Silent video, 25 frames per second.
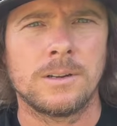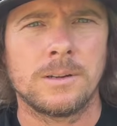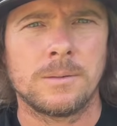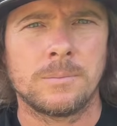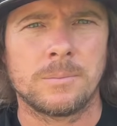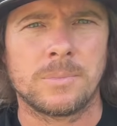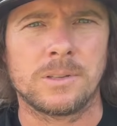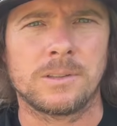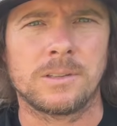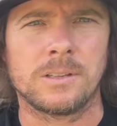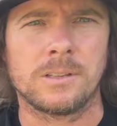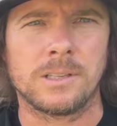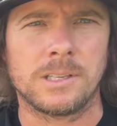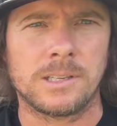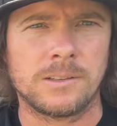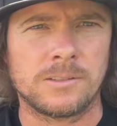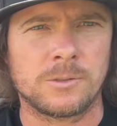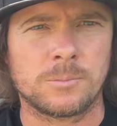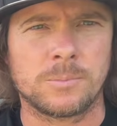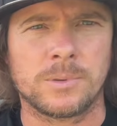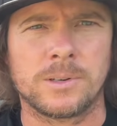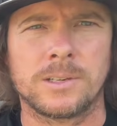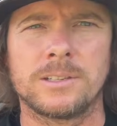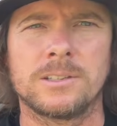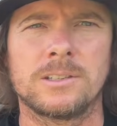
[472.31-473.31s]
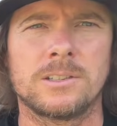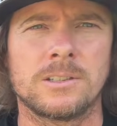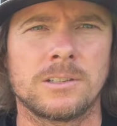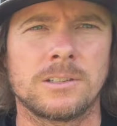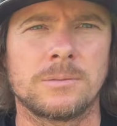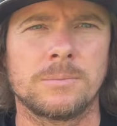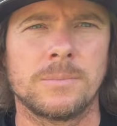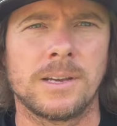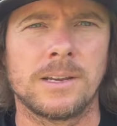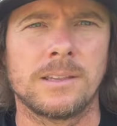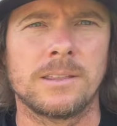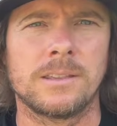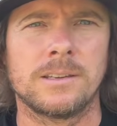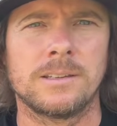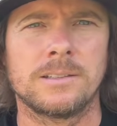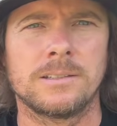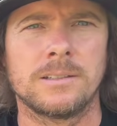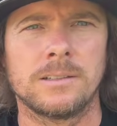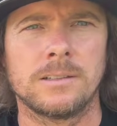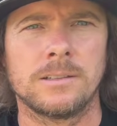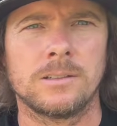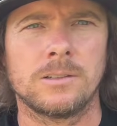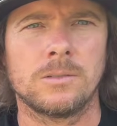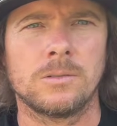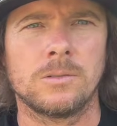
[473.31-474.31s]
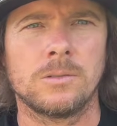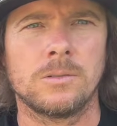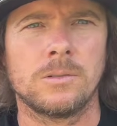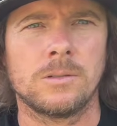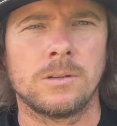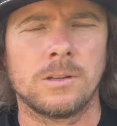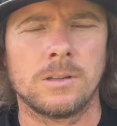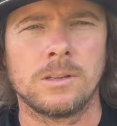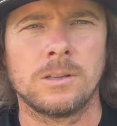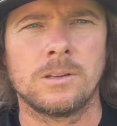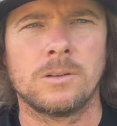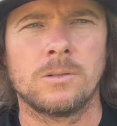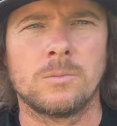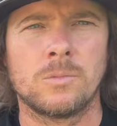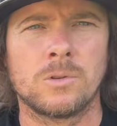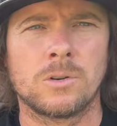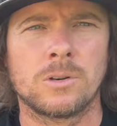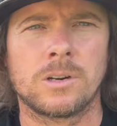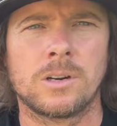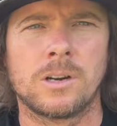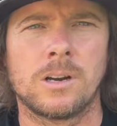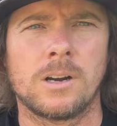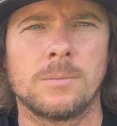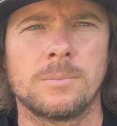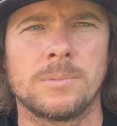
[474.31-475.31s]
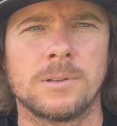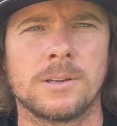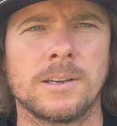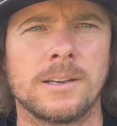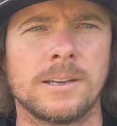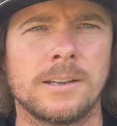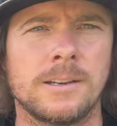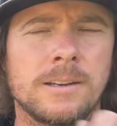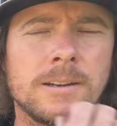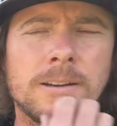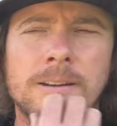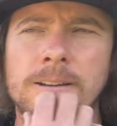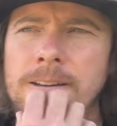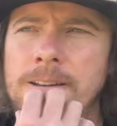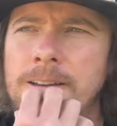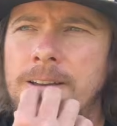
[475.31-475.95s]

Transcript: but the leaf springs just make things a little more complicated.